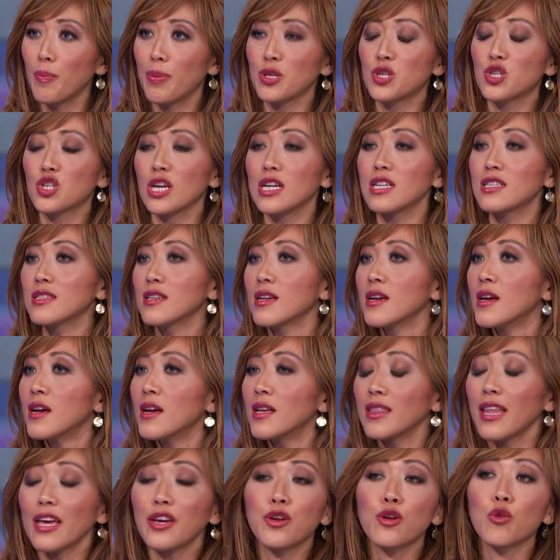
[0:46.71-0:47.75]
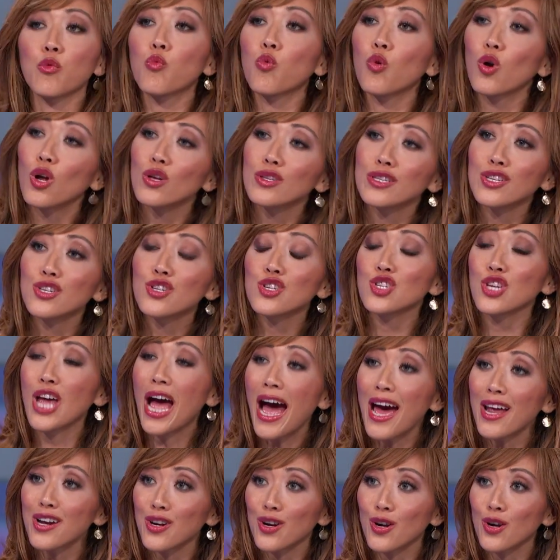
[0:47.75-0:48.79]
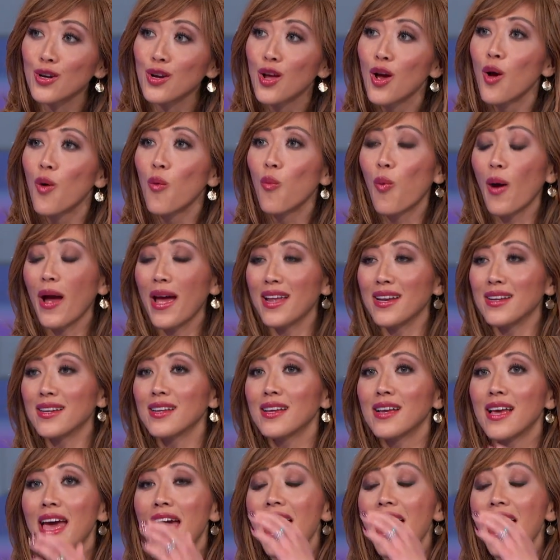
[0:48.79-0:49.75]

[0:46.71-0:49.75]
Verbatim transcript: but just like your world is shattered when